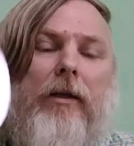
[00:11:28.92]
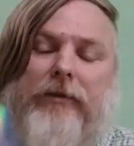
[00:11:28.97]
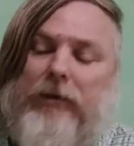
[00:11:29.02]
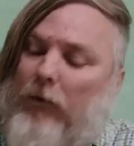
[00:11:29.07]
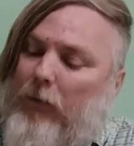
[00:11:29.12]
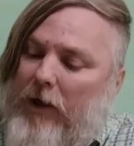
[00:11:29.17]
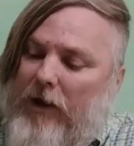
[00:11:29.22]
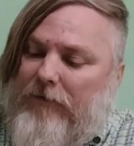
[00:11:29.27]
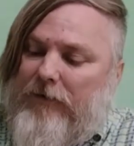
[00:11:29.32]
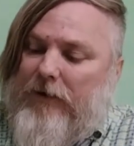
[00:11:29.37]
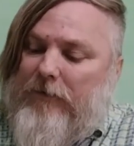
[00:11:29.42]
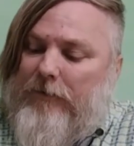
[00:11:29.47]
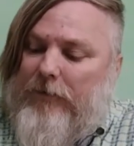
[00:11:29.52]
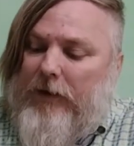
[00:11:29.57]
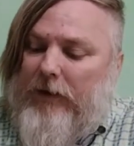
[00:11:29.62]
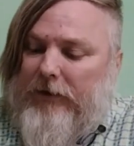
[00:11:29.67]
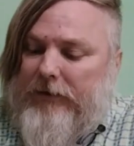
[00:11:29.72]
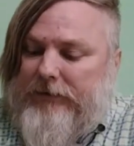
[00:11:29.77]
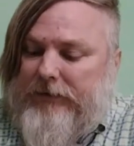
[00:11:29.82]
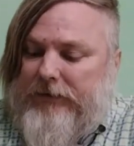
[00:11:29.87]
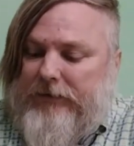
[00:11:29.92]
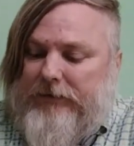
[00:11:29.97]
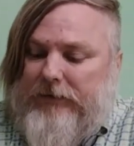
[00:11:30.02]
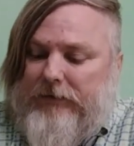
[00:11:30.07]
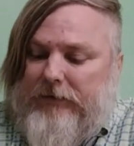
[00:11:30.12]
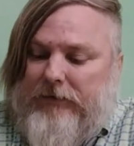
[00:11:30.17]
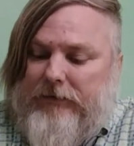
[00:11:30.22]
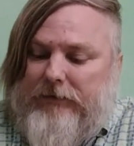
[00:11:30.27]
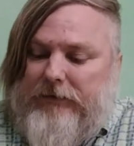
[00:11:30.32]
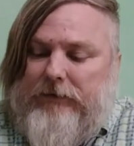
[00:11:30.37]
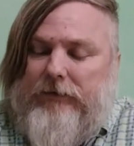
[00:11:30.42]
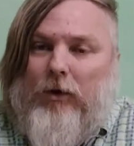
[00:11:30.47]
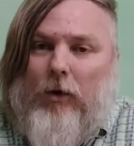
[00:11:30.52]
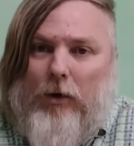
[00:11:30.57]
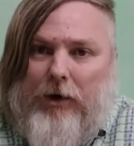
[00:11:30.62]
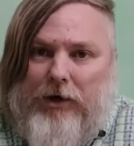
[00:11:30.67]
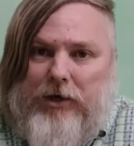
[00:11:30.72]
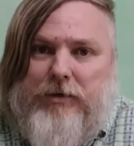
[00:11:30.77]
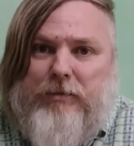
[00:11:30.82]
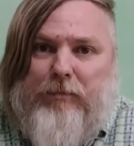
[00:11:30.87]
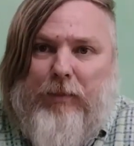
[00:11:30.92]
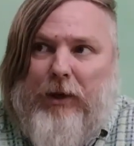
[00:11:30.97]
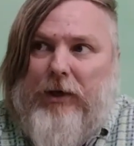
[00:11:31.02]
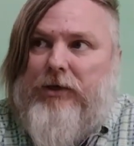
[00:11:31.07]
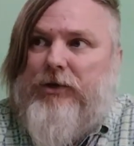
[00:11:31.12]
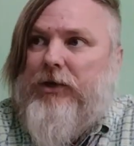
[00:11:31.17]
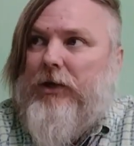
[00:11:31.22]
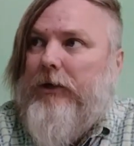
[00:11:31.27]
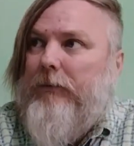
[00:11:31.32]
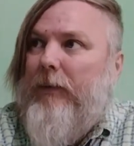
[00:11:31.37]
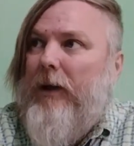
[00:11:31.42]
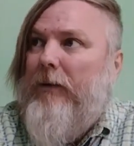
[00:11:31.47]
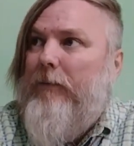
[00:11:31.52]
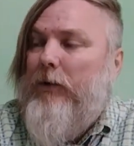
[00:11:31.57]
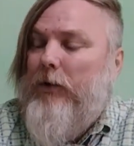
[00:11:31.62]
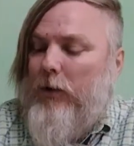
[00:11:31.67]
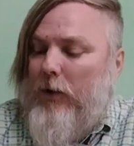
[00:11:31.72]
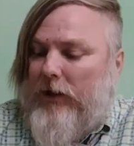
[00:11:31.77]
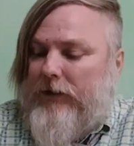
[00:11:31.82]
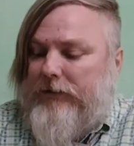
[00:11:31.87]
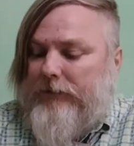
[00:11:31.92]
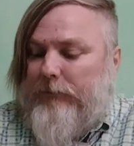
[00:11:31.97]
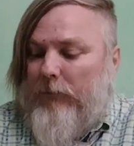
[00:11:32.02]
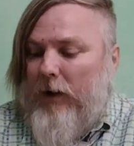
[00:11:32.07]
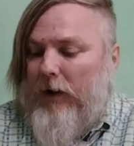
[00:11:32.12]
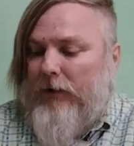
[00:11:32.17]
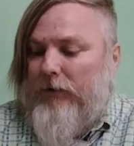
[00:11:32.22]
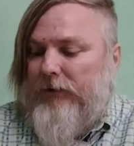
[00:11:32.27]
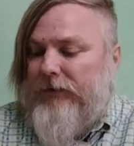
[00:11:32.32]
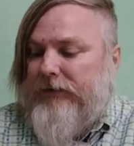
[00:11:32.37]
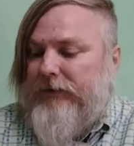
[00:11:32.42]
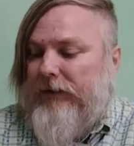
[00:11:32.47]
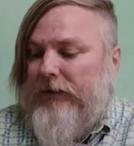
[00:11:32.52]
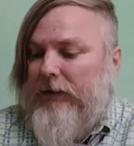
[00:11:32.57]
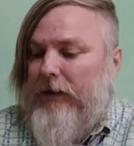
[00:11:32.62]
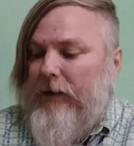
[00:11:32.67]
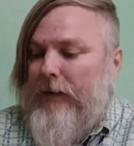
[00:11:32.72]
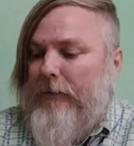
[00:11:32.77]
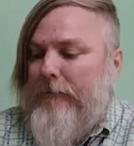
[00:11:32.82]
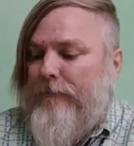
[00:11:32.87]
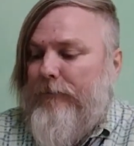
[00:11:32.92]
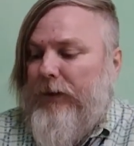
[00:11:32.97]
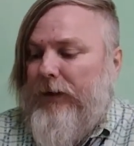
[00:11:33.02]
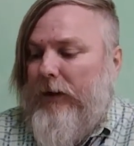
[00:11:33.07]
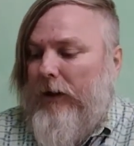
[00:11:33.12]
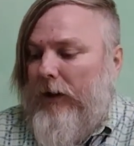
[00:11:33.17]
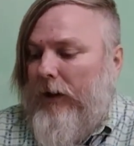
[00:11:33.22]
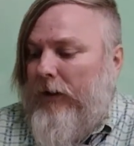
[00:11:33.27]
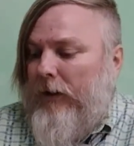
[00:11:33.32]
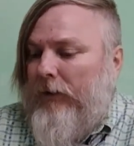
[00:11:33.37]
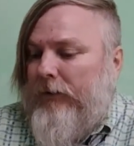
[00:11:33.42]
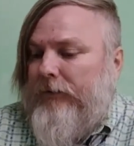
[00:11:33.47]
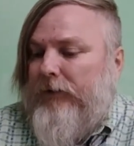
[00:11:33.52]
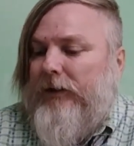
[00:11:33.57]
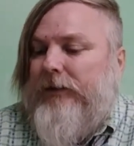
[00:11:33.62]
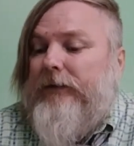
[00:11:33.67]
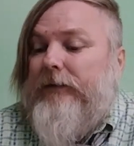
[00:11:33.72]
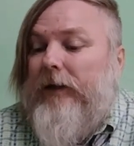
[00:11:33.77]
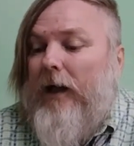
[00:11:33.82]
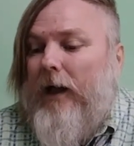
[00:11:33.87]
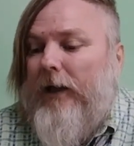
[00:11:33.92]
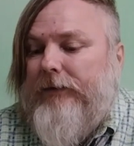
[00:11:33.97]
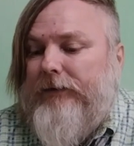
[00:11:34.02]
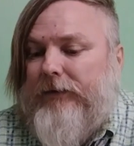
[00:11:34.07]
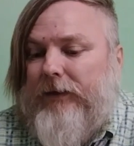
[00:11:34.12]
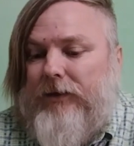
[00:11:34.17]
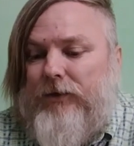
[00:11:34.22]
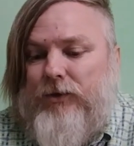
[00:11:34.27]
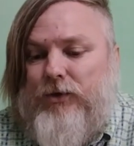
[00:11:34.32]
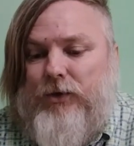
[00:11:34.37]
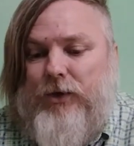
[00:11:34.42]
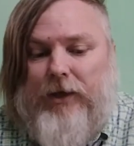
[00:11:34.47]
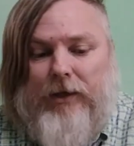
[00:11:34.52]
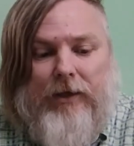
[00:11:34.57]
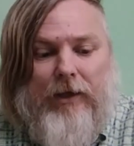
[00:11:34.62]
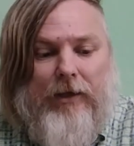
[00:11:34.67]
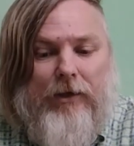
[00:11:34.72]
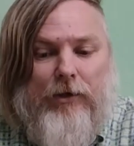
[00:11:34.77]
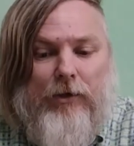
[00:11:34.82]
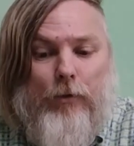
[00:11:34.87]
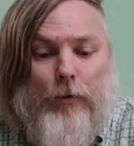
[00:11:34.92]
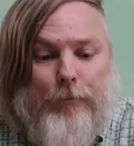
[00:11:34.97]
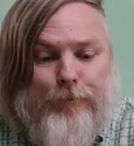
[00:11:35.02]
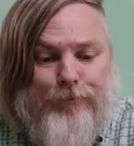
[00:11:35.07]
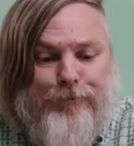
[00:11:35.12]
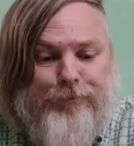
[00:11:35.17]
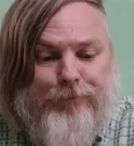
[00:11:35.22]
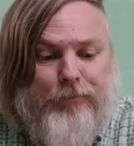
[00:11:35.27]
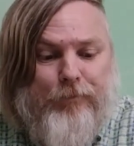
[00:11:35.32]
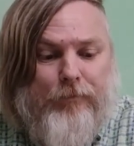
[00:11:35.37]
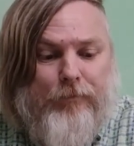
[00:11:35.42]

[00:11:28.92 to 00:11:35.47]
So everything is a storage picture. Maybe you are smart, you see, but these guys are tricking you.